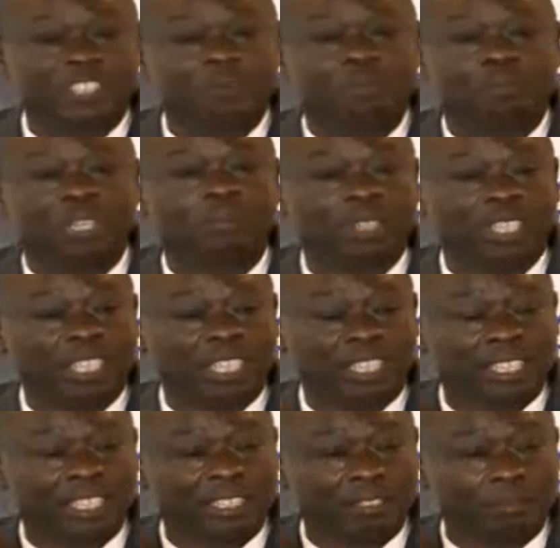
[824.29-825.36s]
is
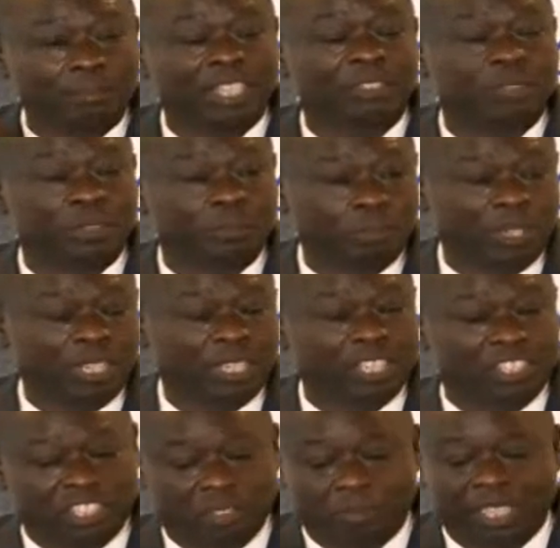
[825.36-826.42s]
public-private
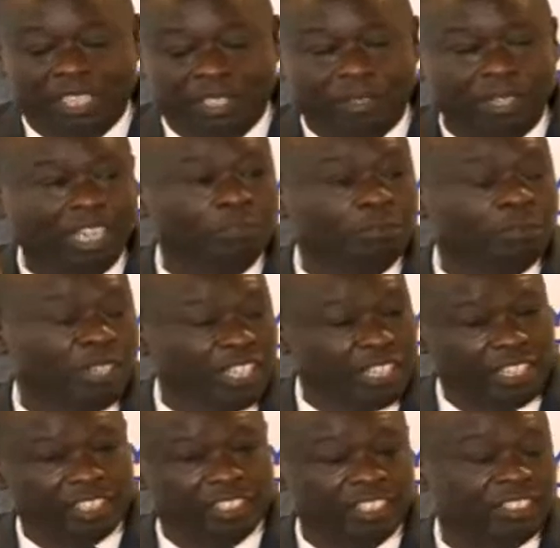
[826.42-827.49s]
partnership and the role I'll
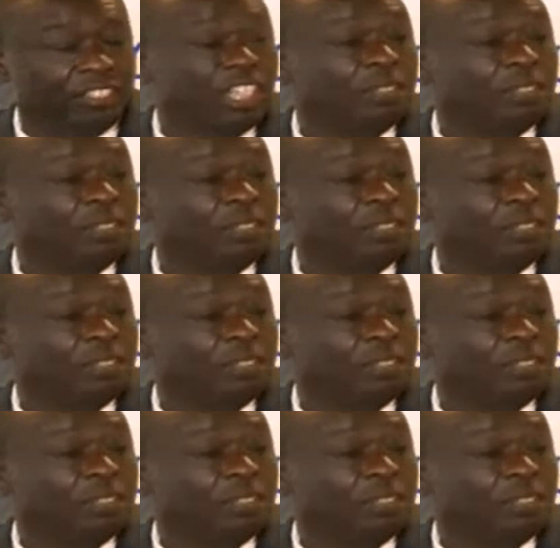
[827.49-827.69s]
play this